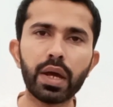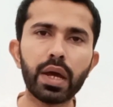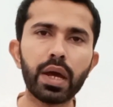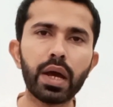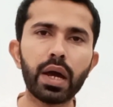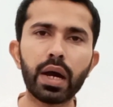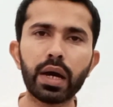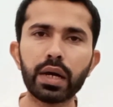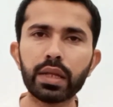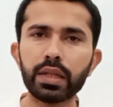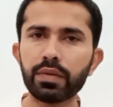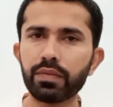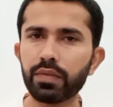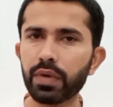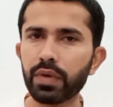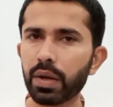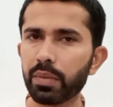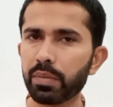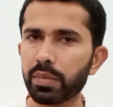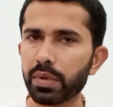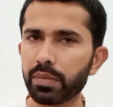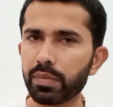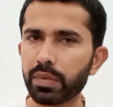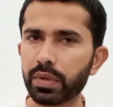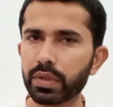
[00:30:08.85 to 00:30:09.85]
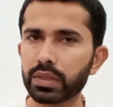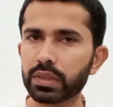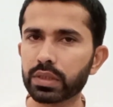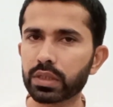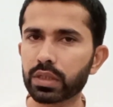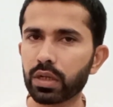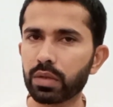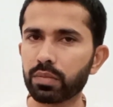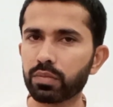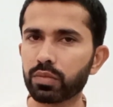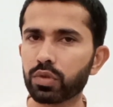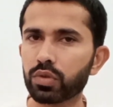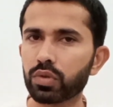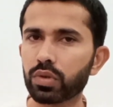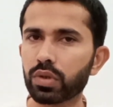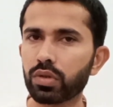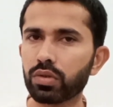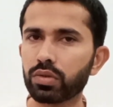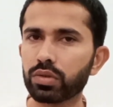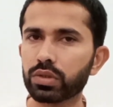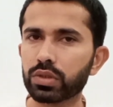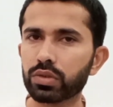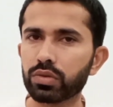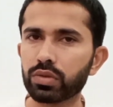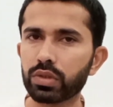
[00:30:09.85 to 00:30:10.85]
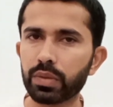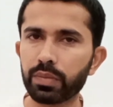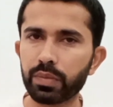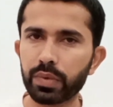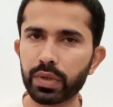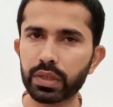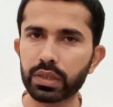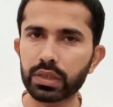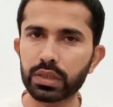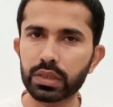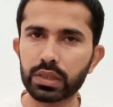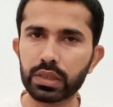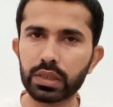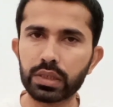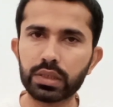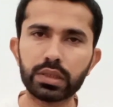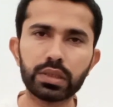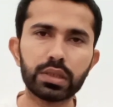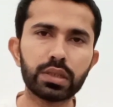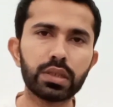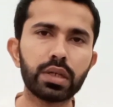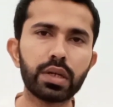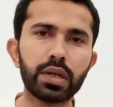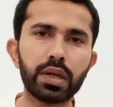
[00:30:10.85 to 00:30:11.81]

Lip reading: Other families have come close to having two presidents.